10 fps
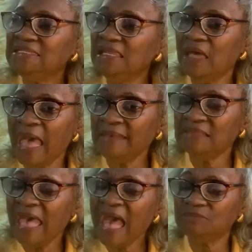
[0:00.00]
they
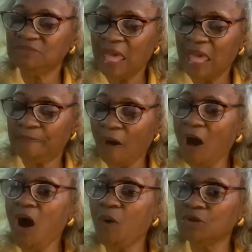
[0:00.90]
that
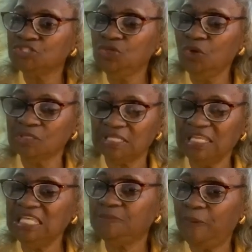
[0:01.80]
Paul was doing
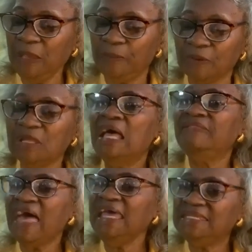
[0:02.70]
to these people,
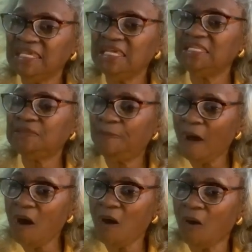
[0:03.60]
they did it to
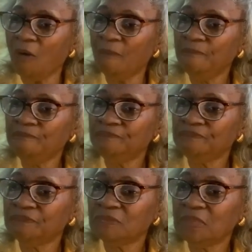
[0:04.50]
Paul. Come
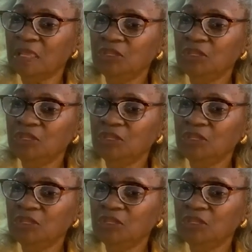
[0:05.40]
on.